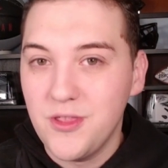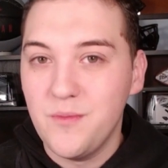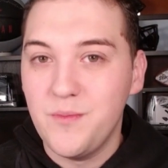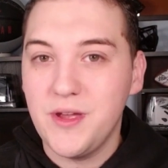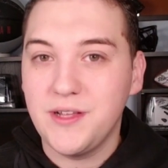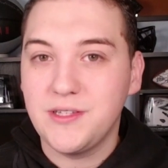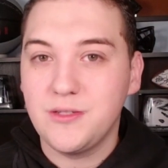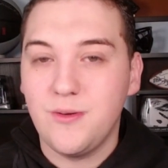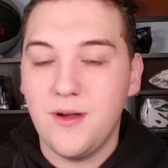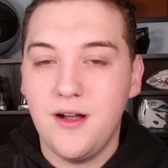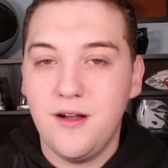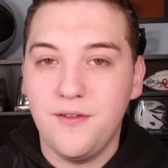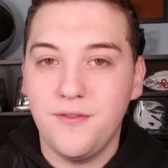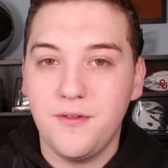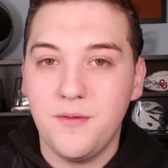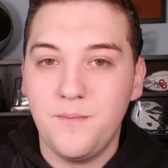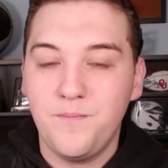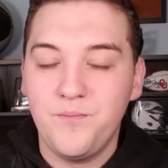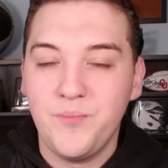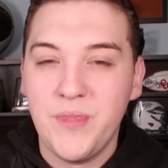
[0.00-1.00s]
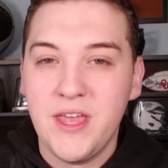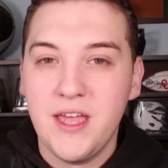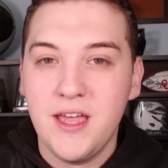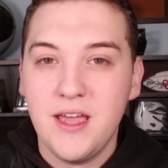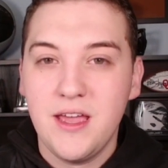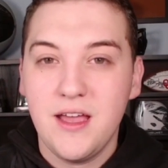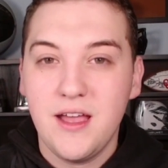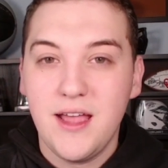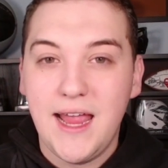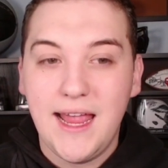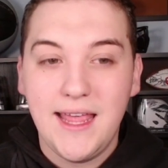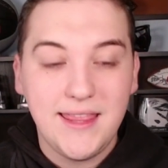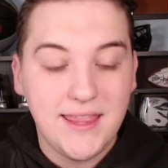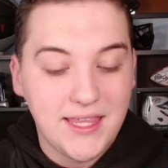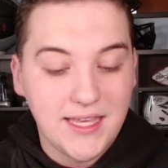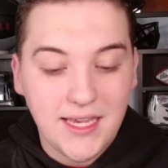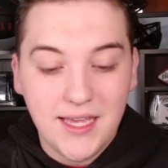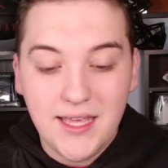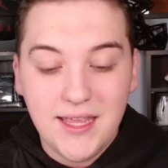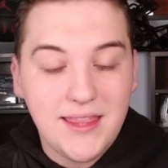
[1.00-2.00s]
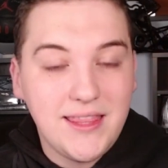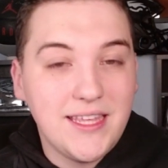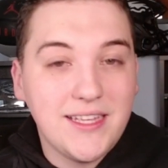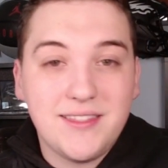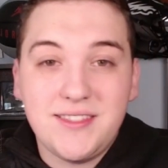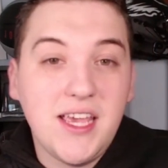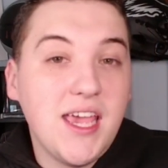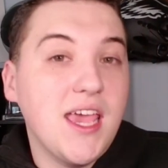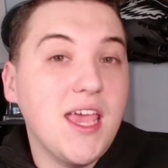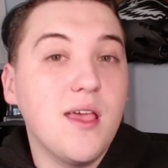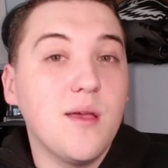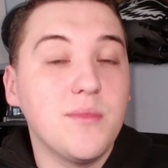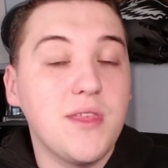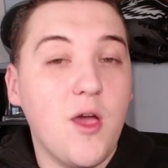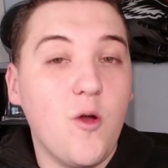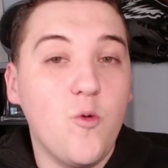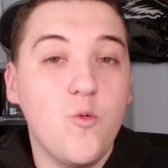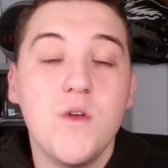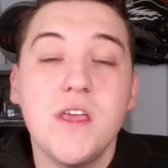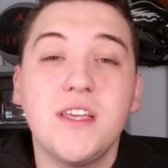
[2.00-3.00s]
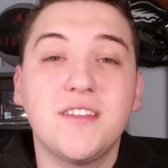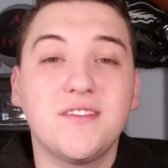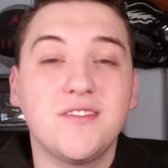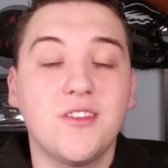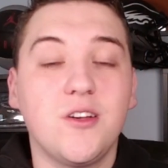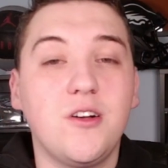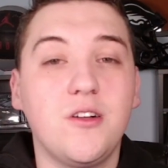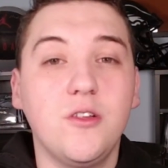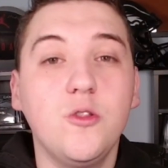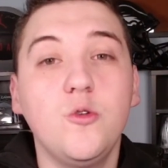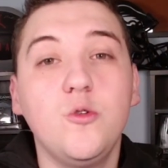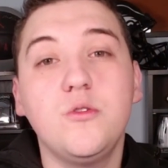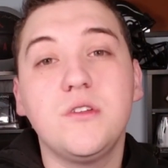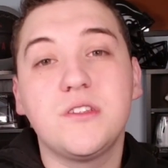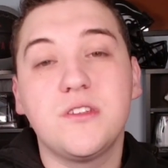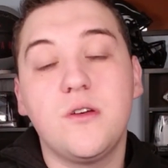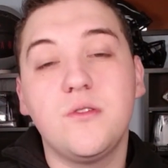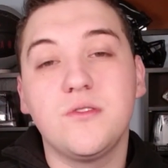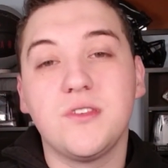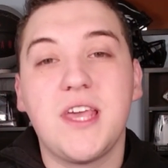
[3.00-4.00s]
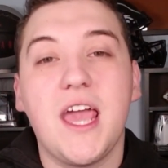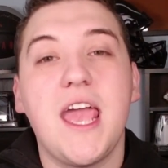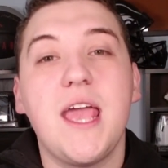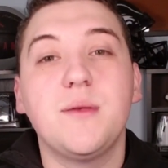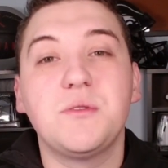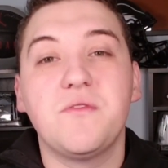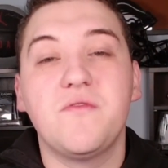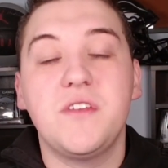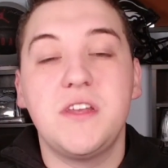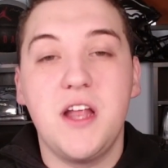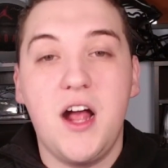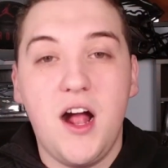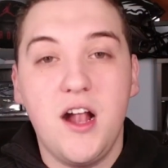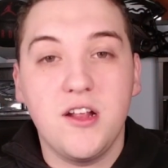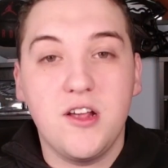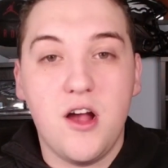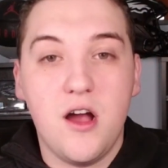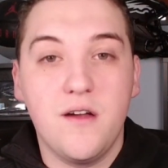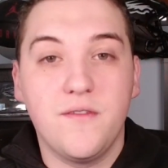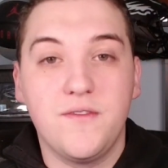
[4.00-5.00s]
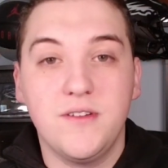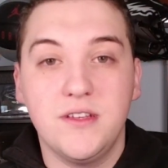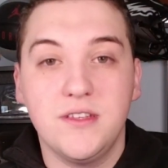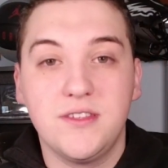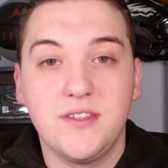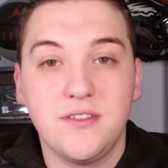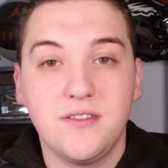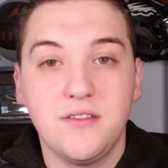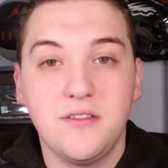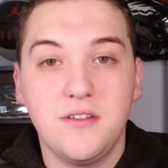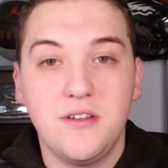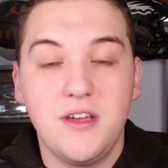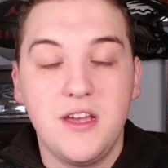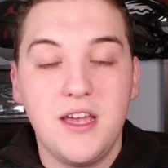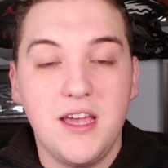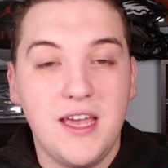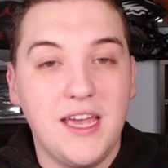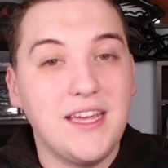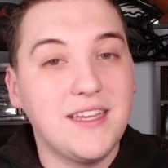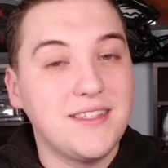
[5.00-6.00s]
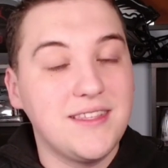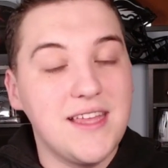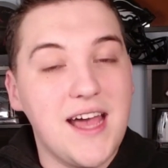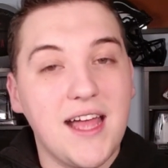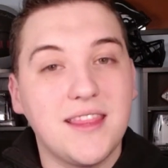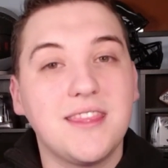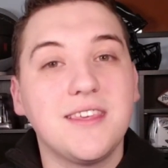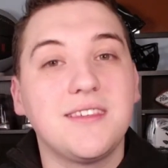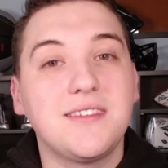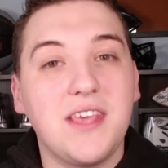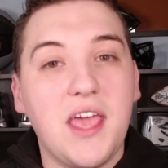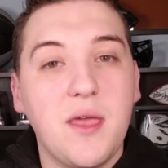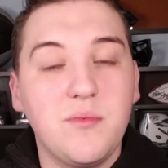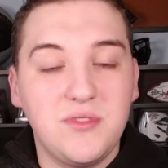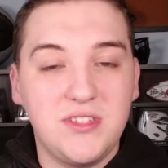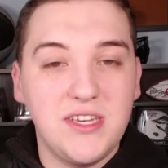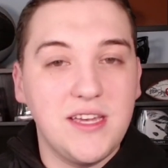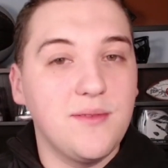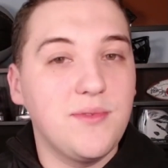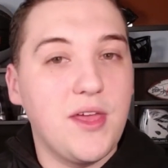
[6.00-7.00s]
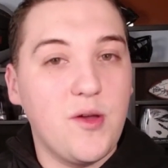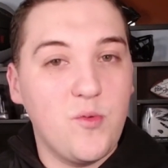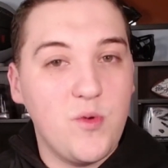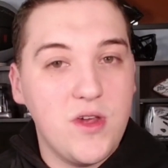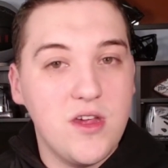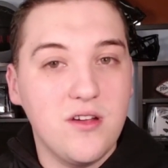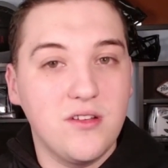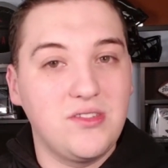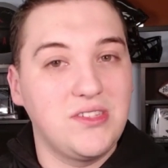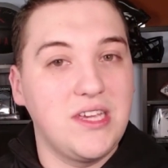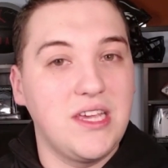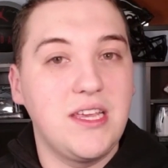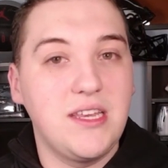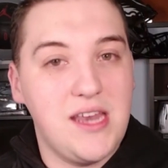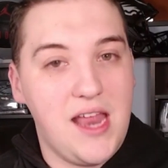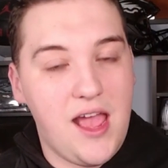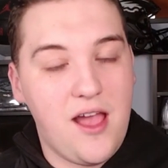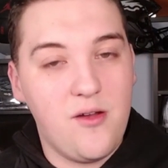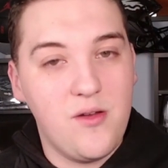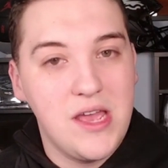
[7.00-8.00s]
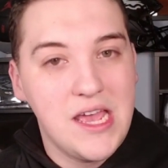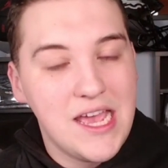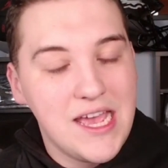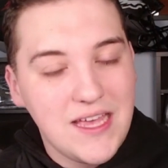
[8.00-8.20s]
of the Big 12. The the team that we saw lose those games in the non-conference is not the same team that we are seeing now.